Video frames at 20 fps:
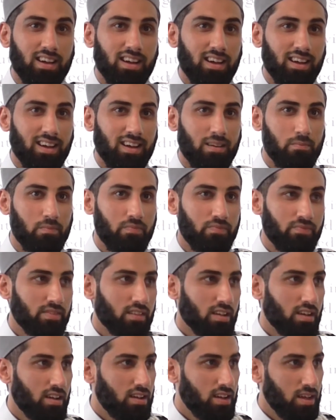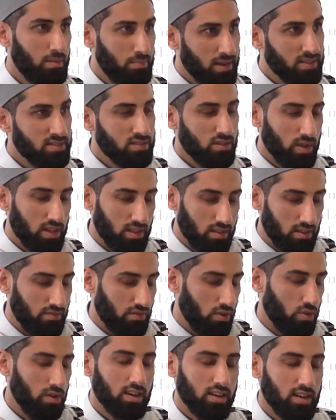He passed away the
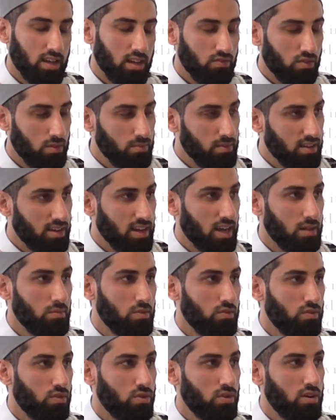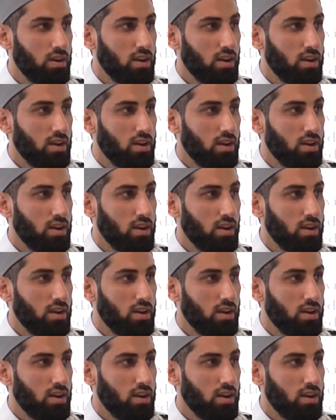following day. He phoned me the night before.